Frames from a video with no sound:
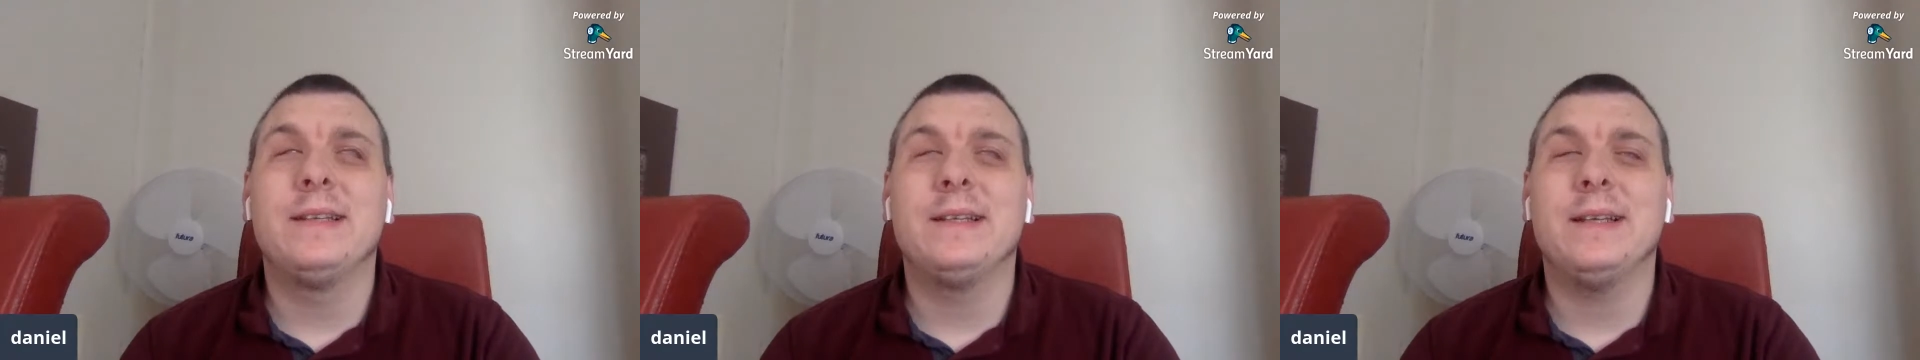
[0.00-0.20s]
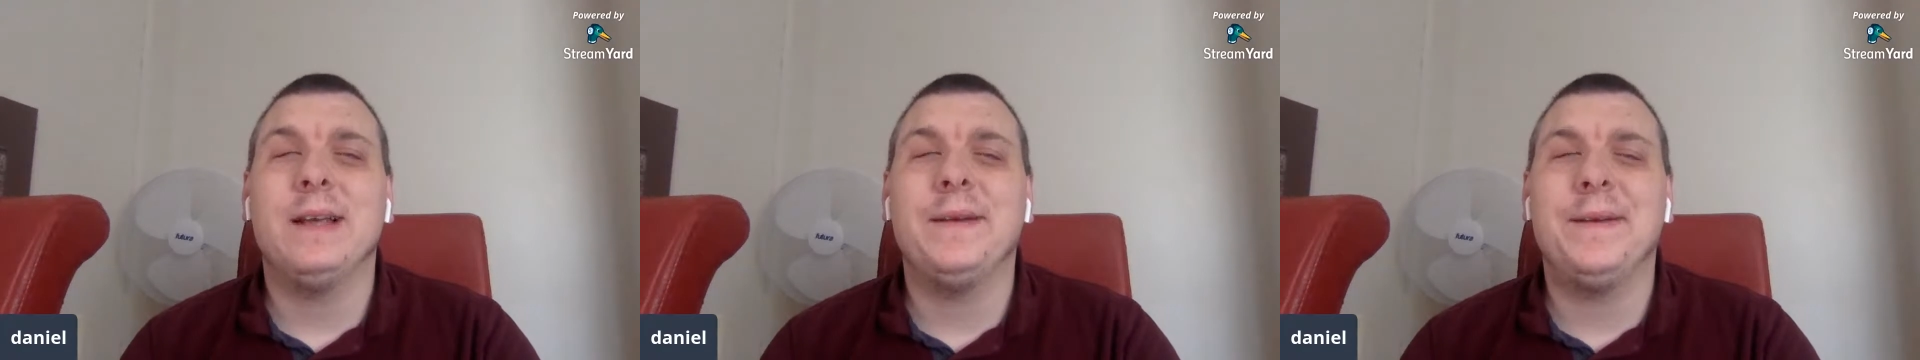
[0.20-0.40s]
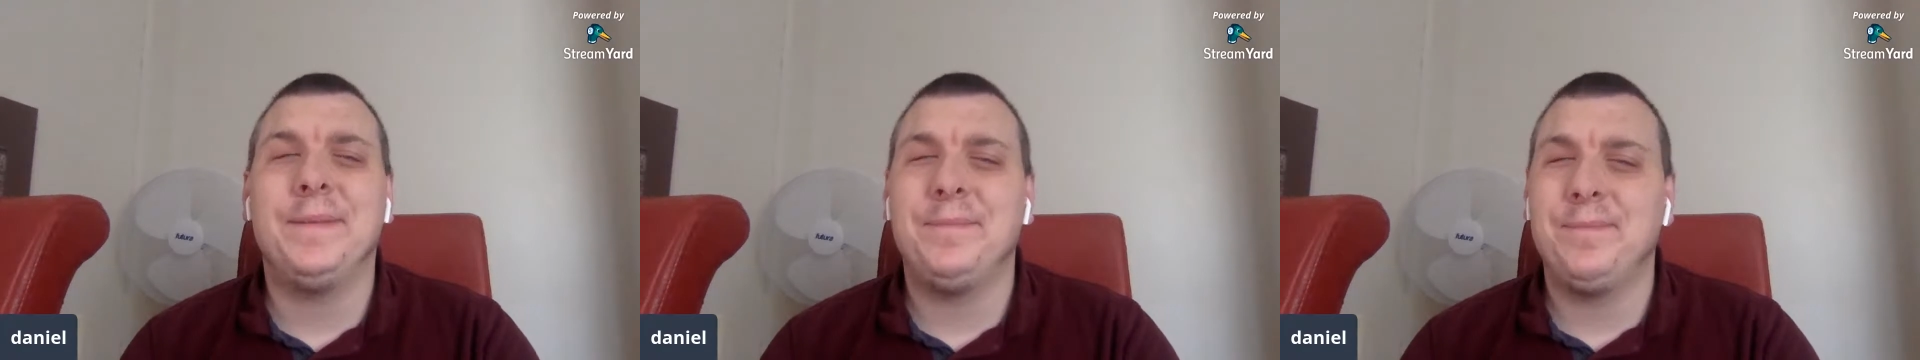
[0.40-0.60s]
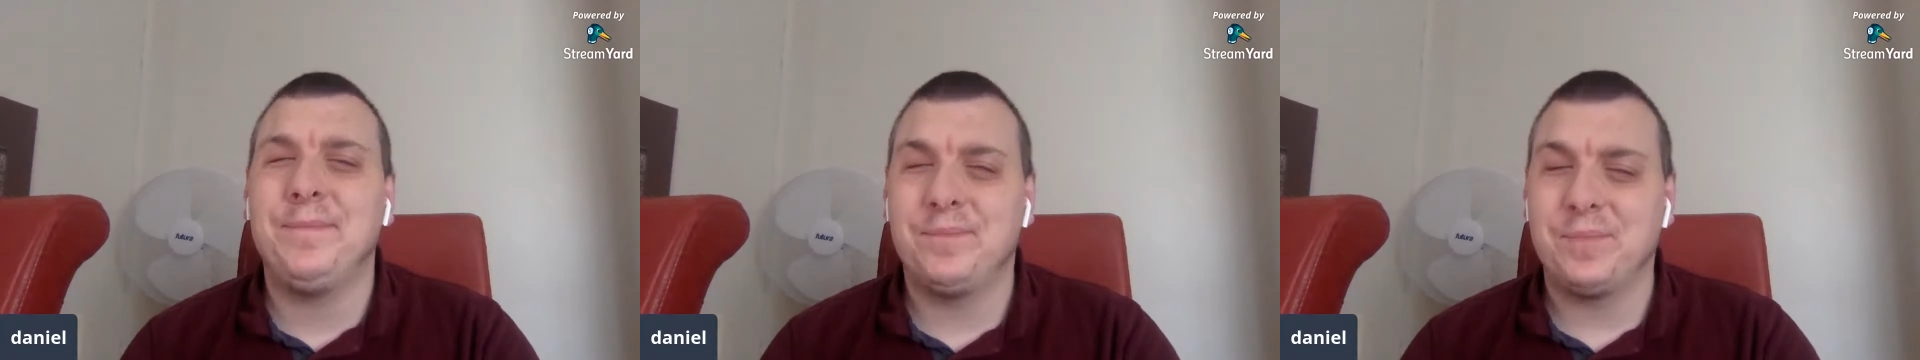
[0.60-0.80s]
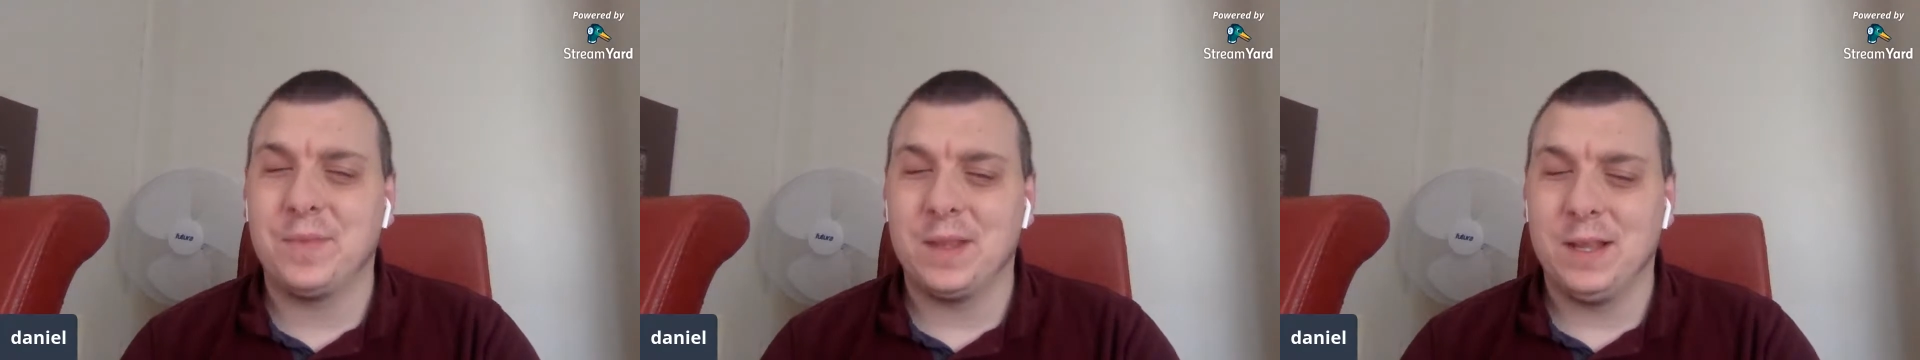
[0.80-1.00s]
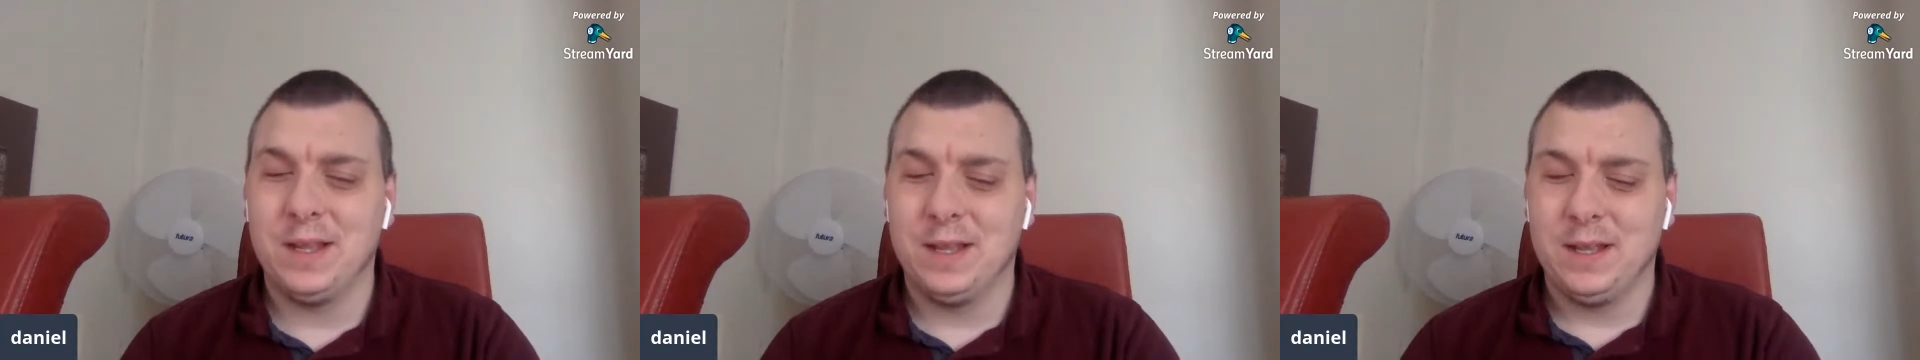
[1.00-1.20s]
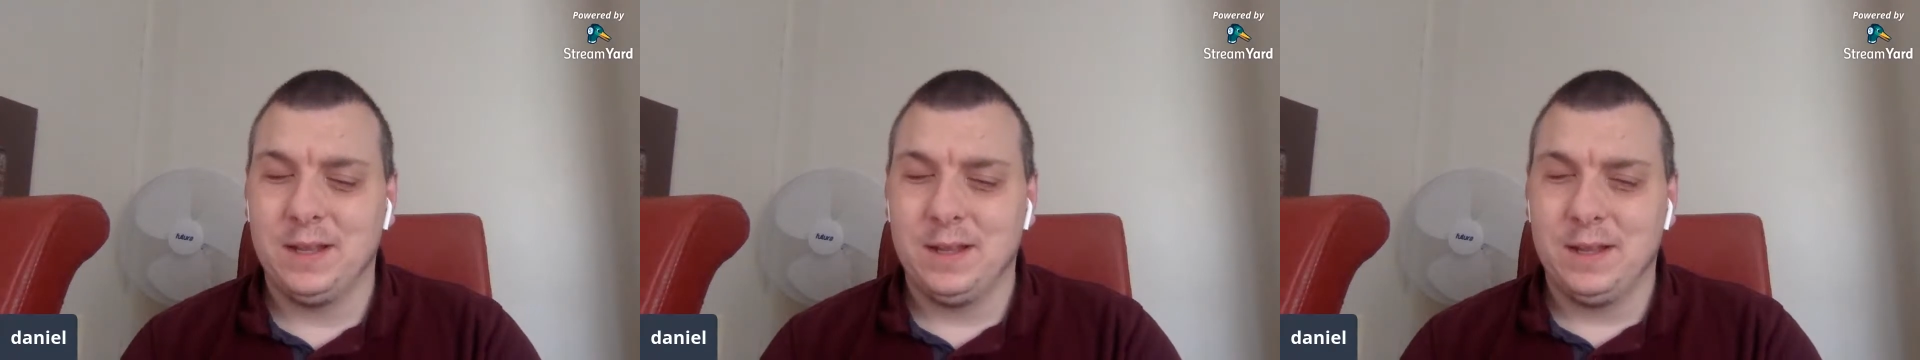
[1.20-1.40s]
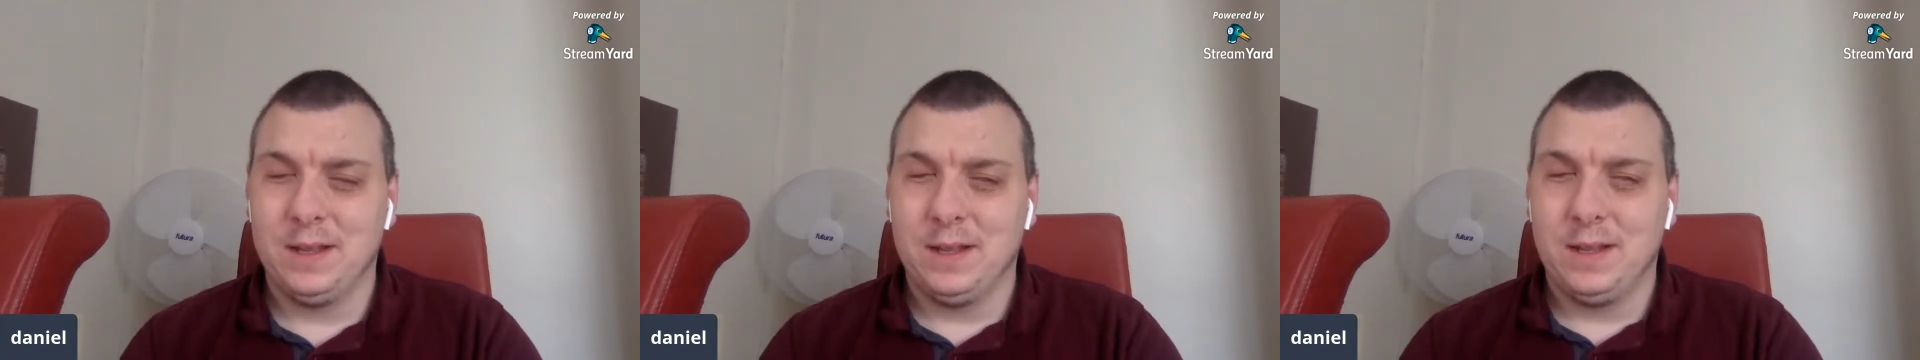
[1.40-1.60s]
Not
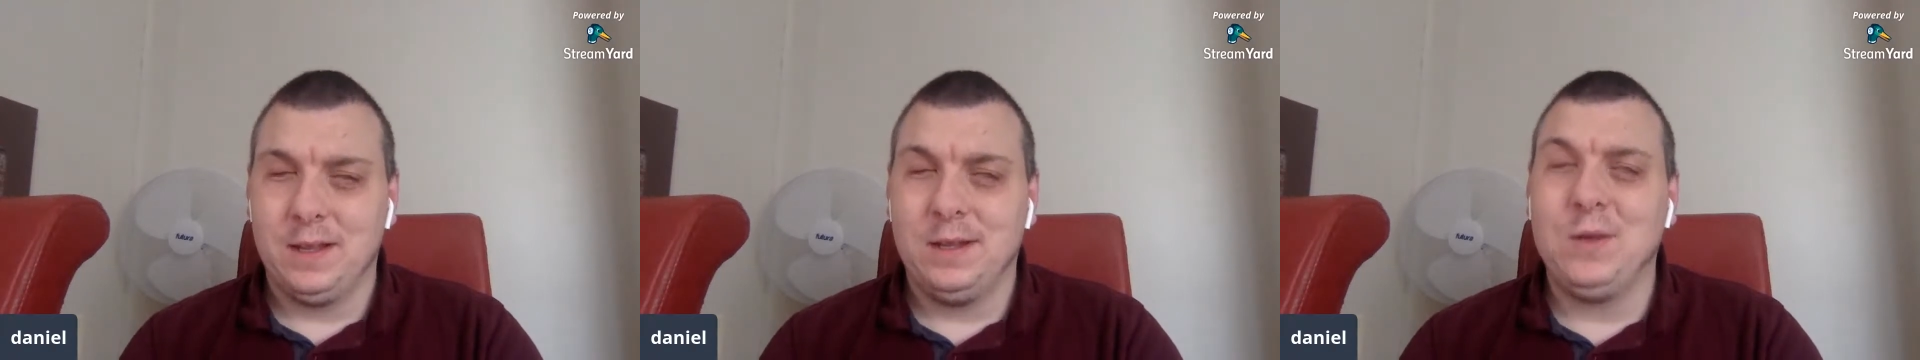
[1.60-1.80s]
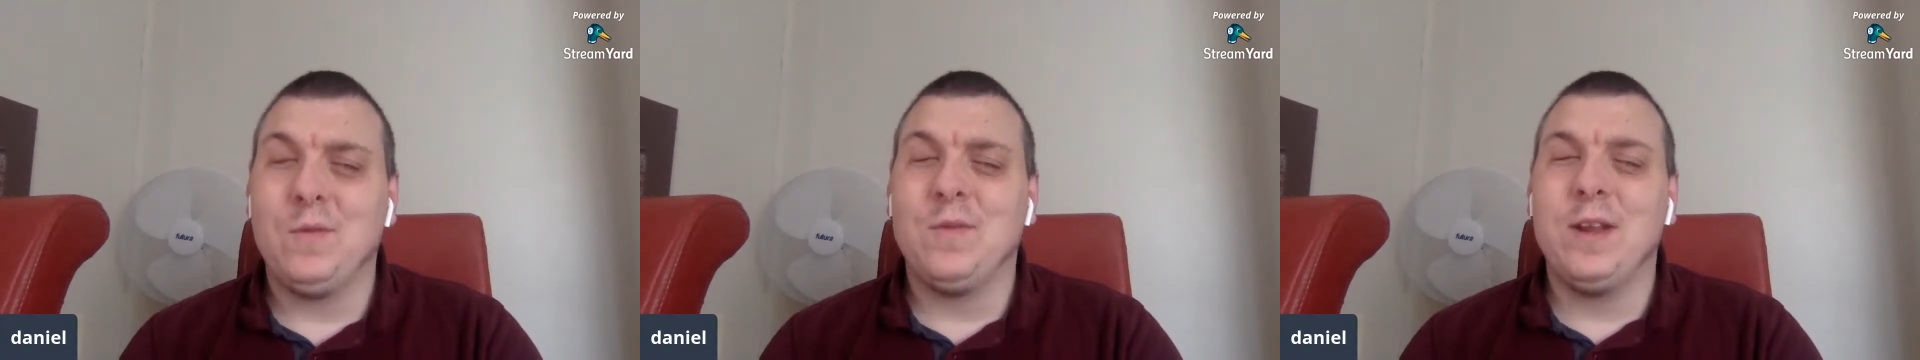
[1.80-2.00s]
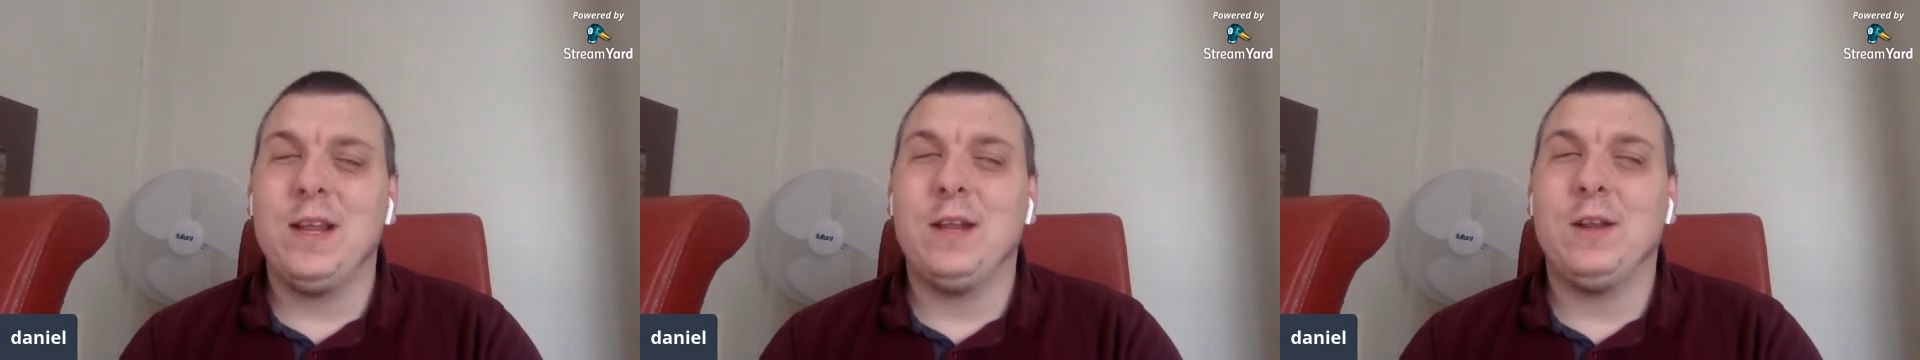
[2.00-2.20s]
really